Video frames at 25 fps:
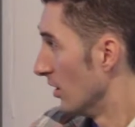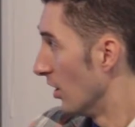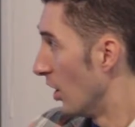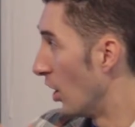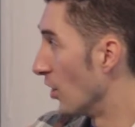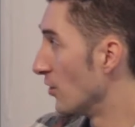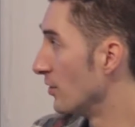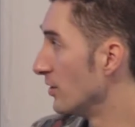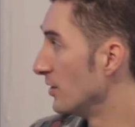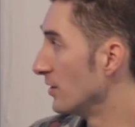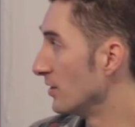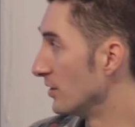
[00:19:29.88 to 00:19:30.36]

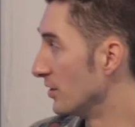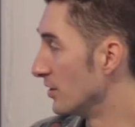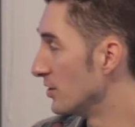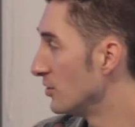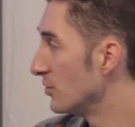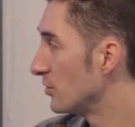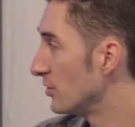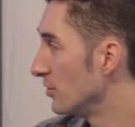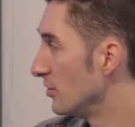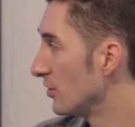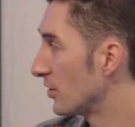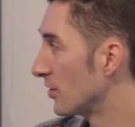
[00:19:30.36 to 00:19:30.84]
only
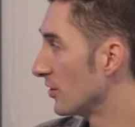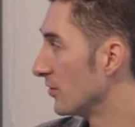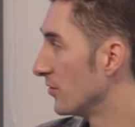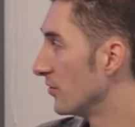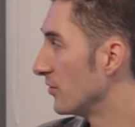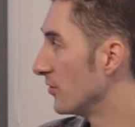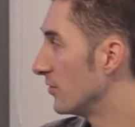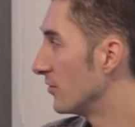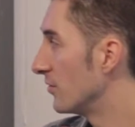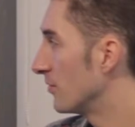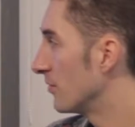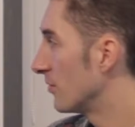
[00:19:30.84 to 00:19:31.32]
you
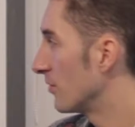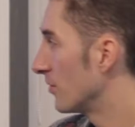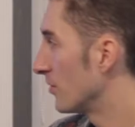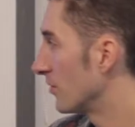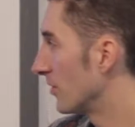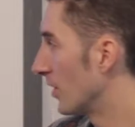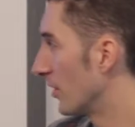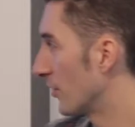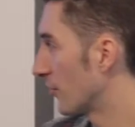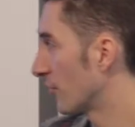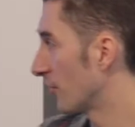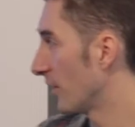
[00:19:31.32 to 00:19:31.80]
can.
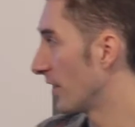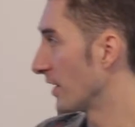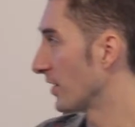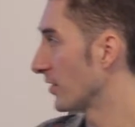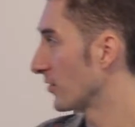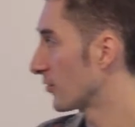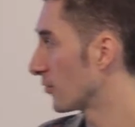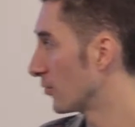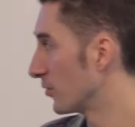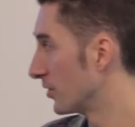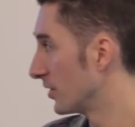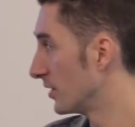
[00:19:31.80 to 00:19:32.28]
There's
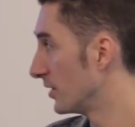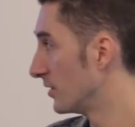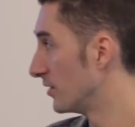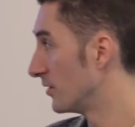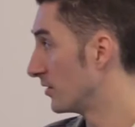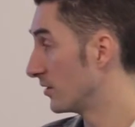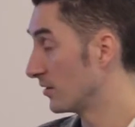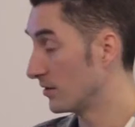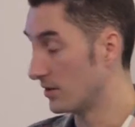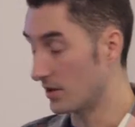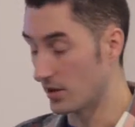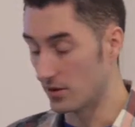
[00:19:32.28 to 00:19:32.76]
settings
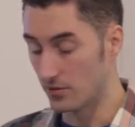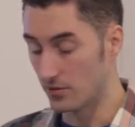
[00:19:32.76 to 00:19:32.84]
within